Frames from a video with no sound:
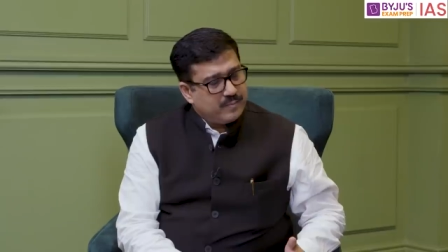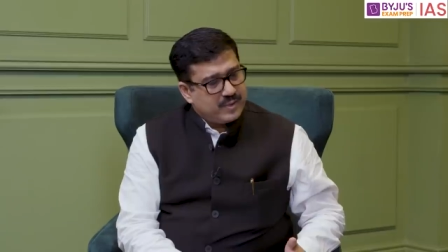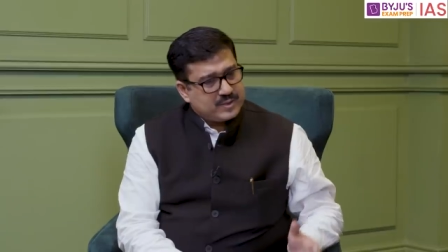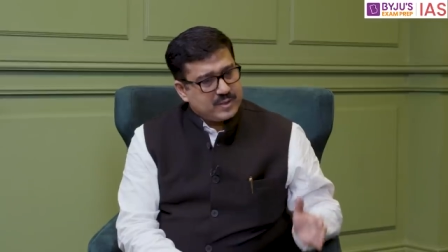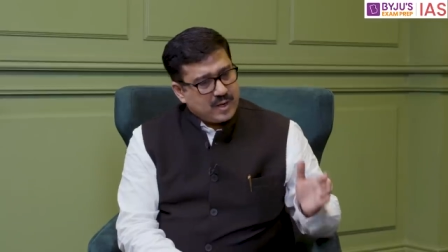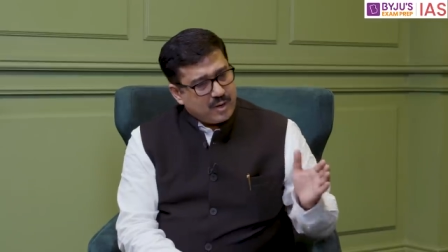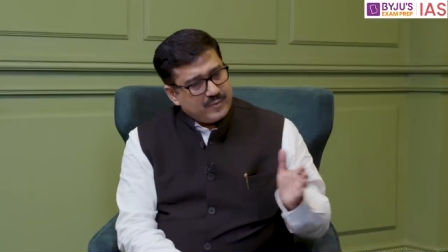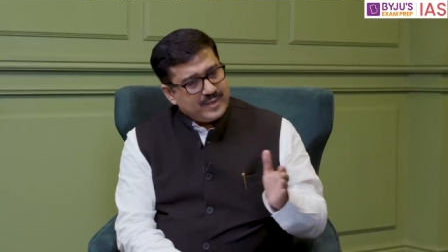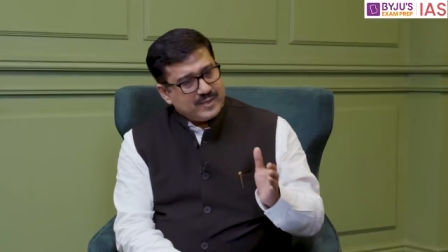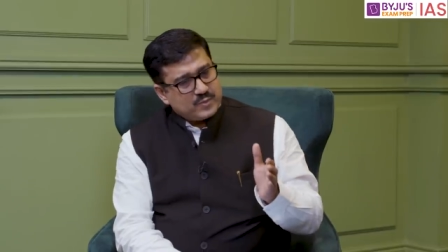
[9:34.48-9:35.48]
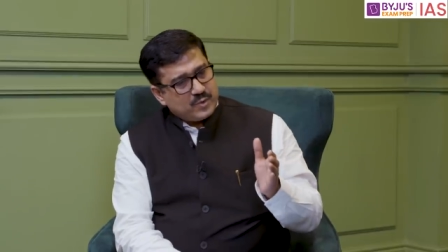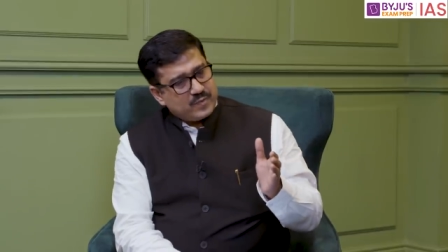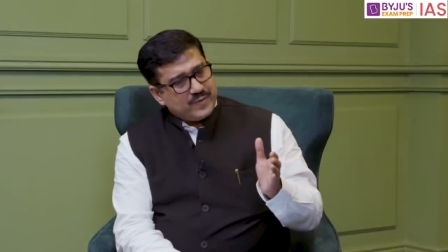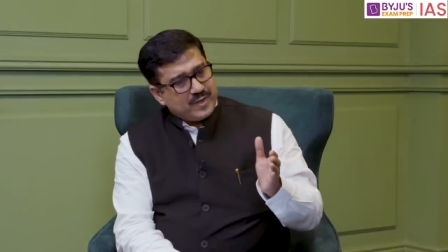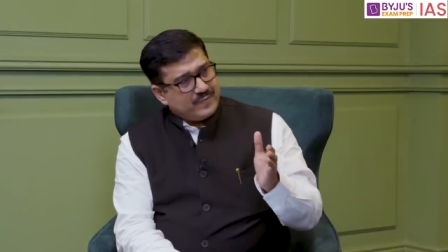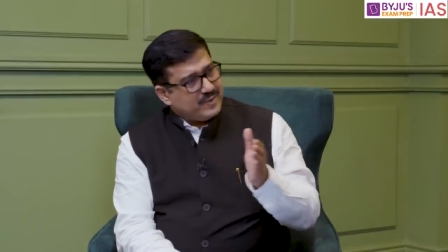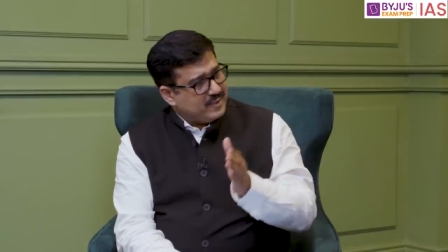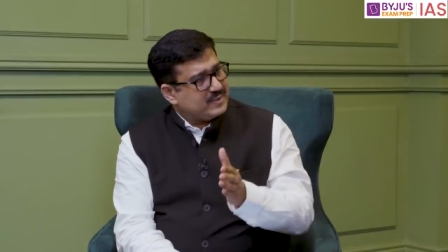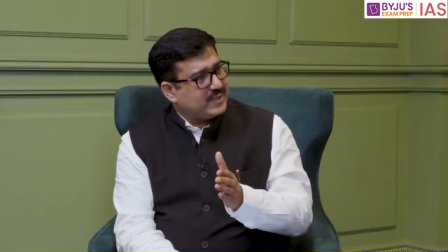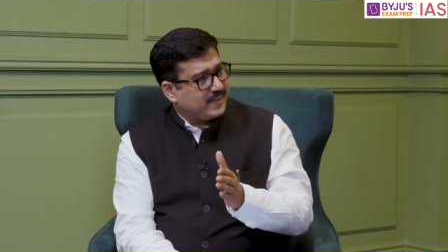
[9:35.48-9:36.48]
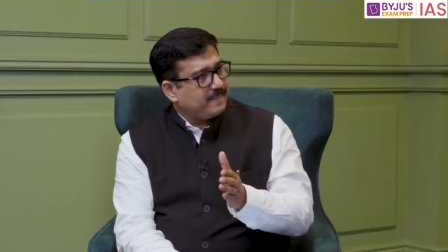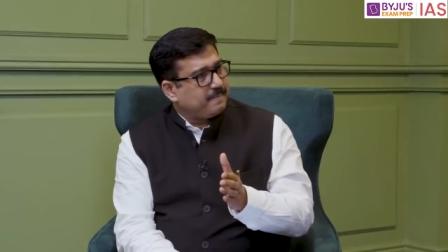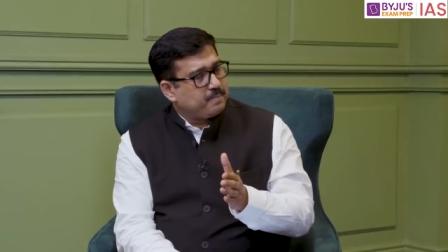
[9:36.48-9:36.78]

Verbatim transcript: But sir, nowadays what we are witnessing,